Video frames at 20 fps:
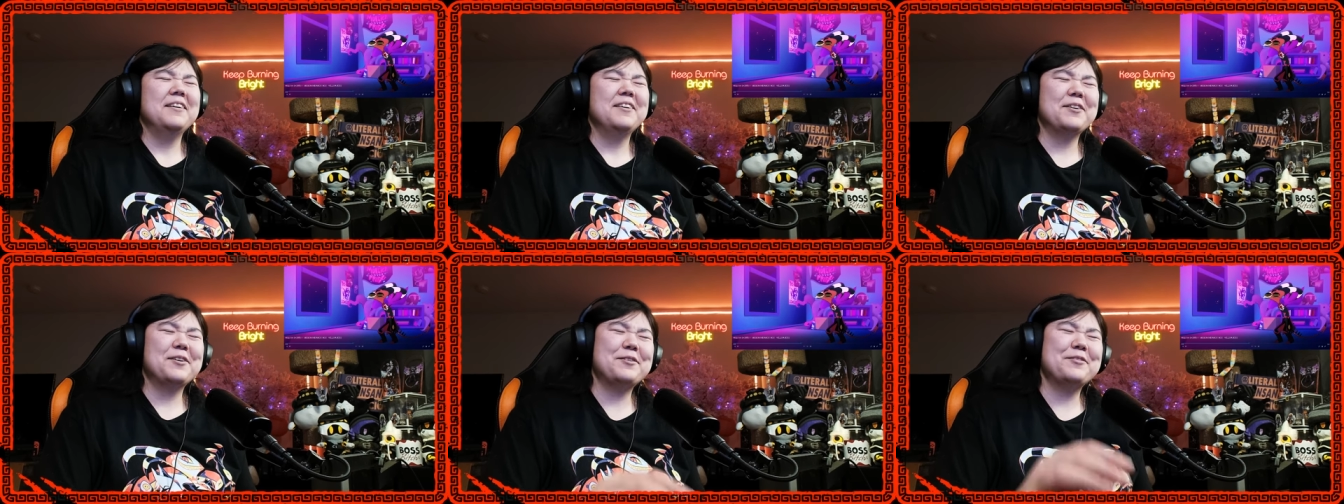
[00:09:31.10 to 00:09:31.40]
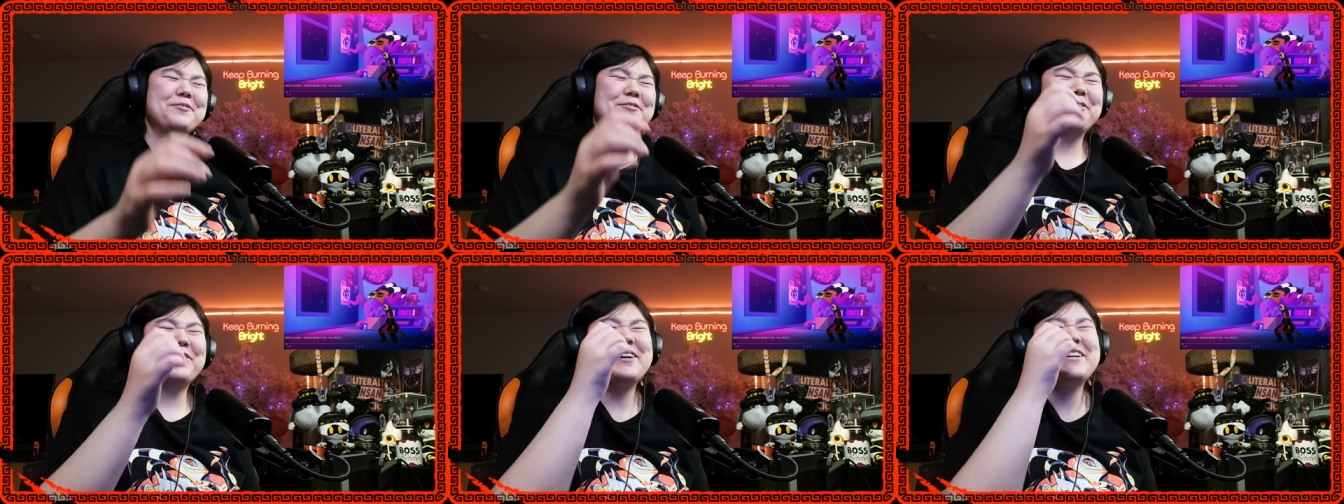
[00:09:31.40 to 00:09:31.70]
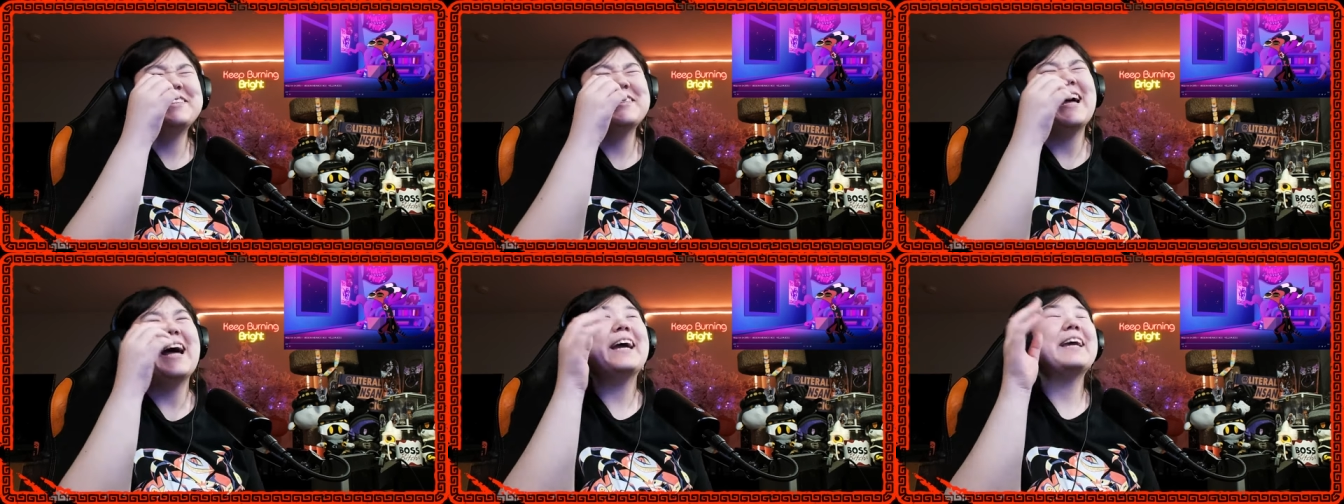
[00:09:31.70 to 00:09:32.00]
Her
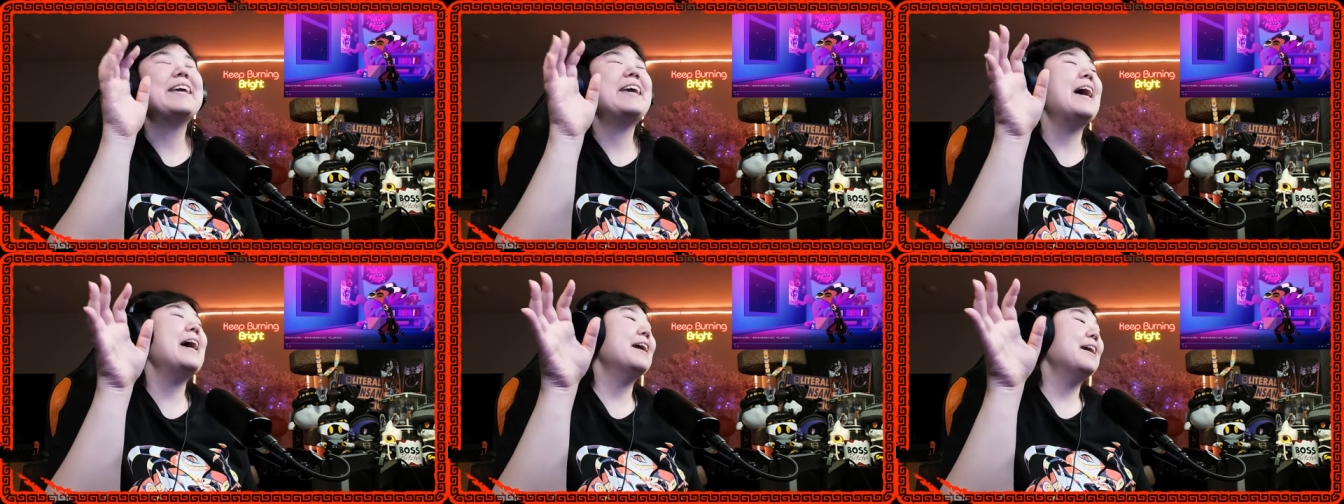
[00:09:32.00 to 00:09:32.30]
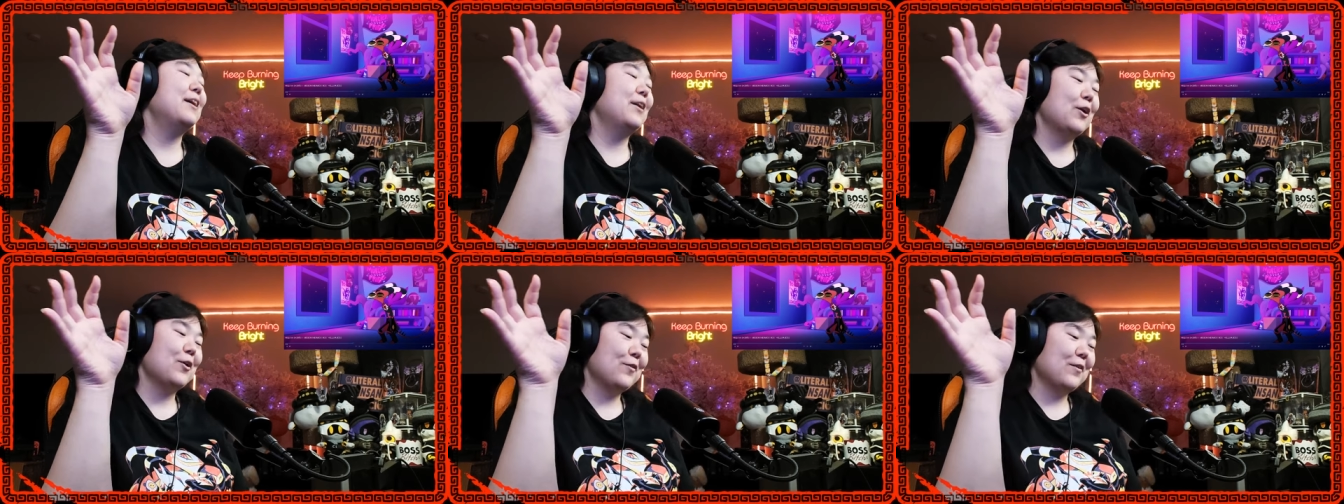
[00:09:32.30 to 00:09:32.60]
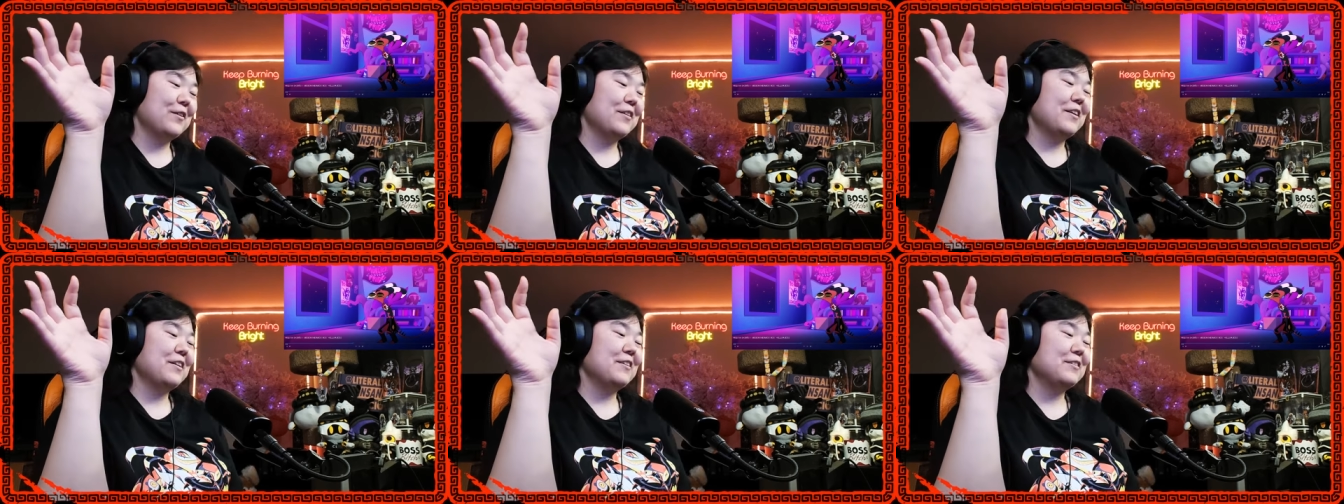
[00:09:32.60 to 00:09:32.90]
voice. I can't get
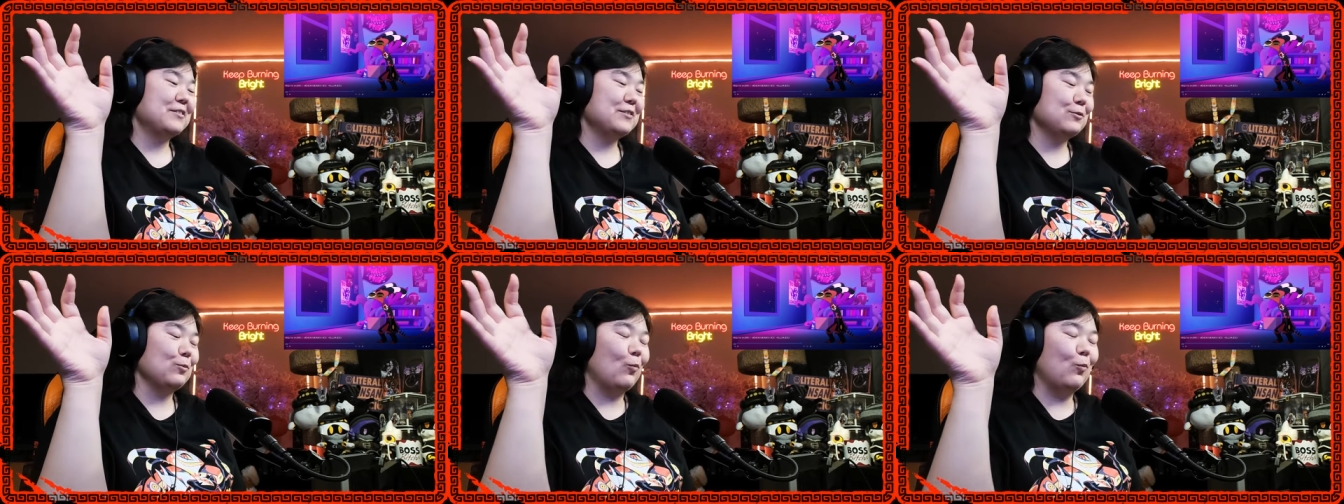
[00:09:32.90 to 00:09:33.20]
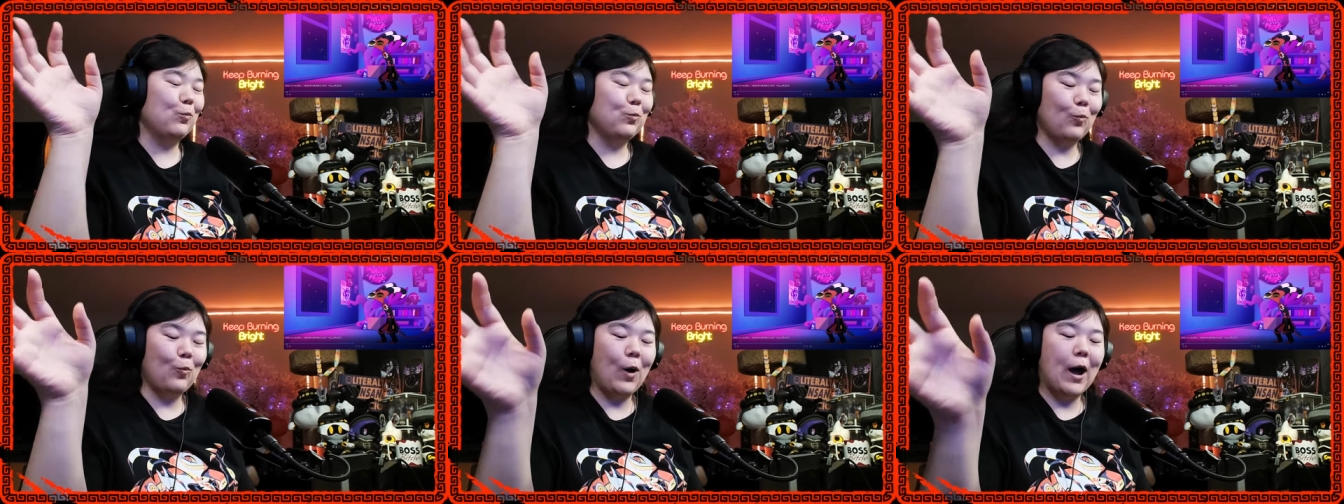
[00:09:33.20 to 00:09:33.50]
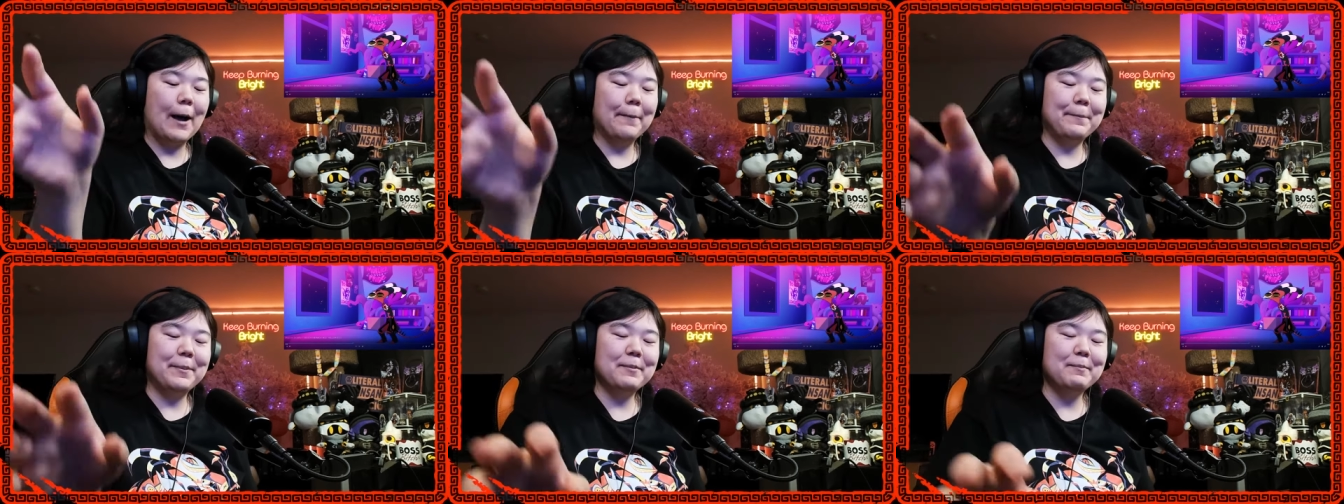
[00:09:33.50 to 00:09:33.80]
over the
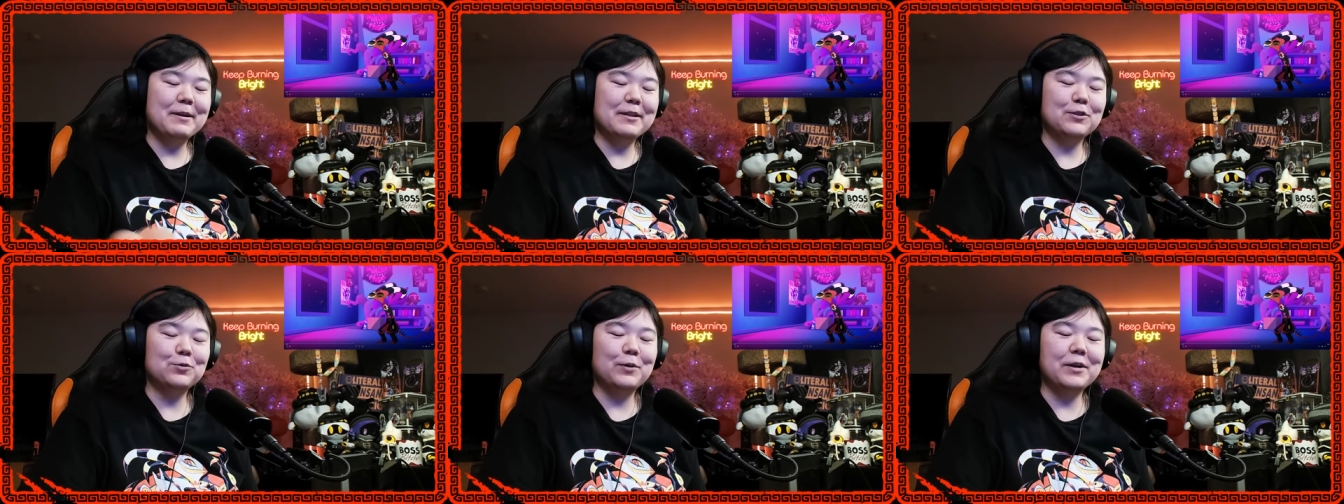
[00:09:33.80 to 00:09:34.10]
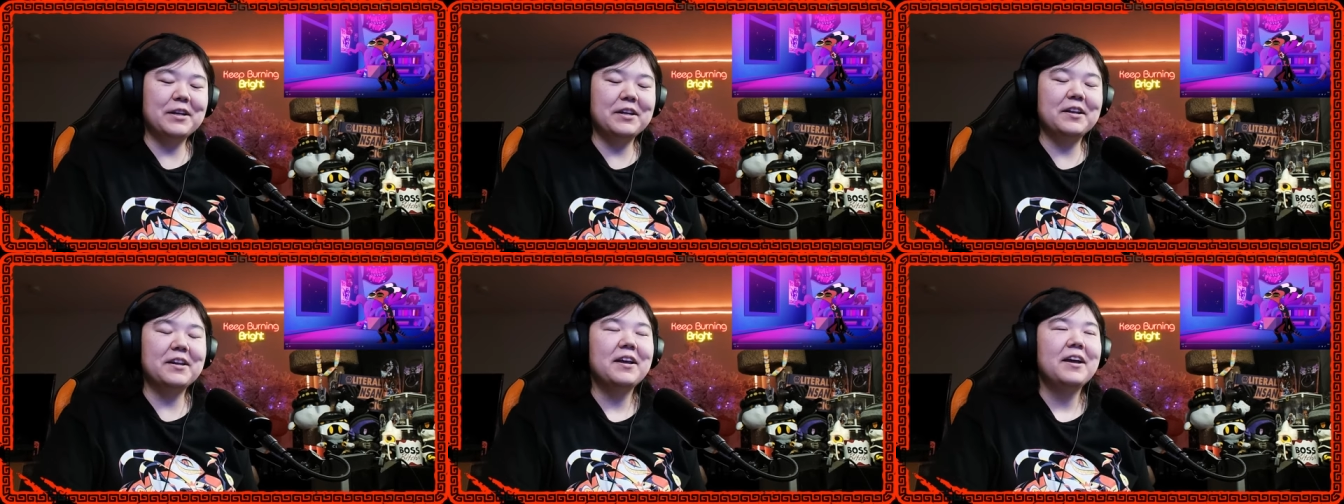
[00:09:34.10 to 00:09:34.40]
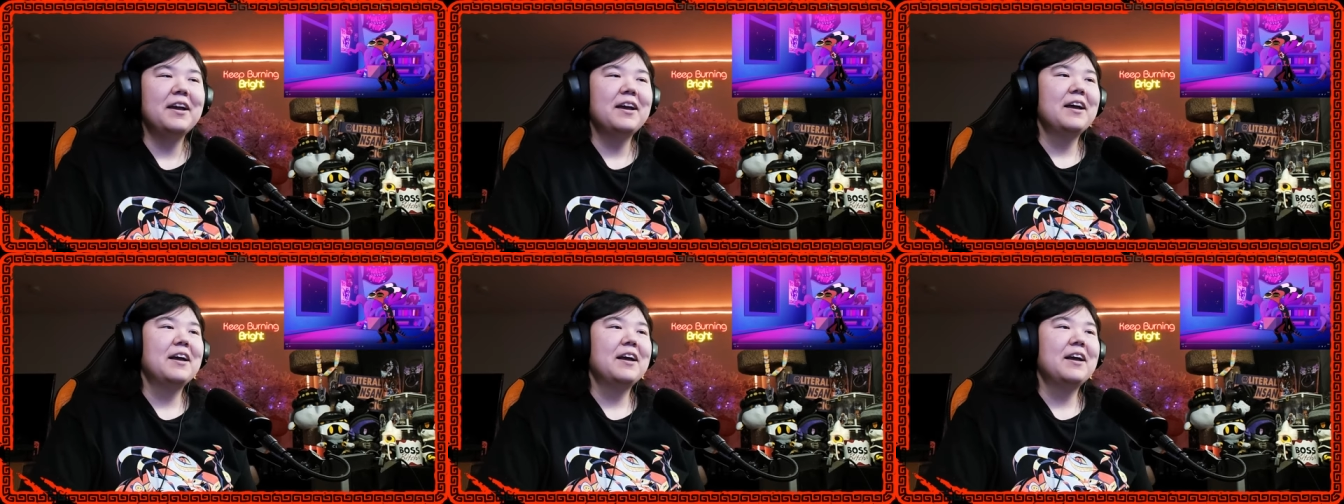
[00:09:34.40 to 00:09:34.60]
swapping between,